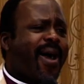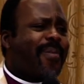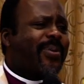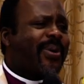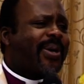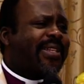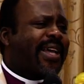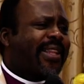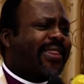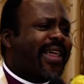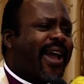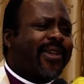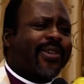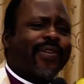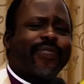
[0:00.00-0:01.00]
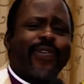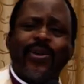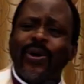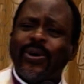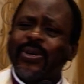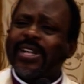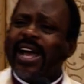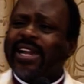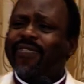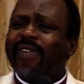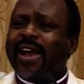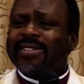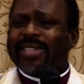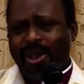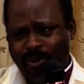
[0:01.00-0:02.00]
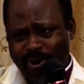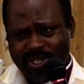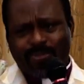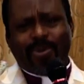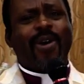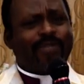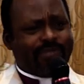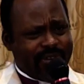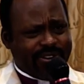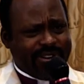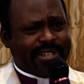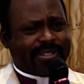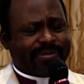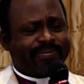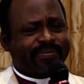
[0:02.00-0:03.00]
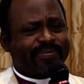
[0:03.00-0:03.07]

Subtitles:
Brother, thank you for your good advice. I was born for it.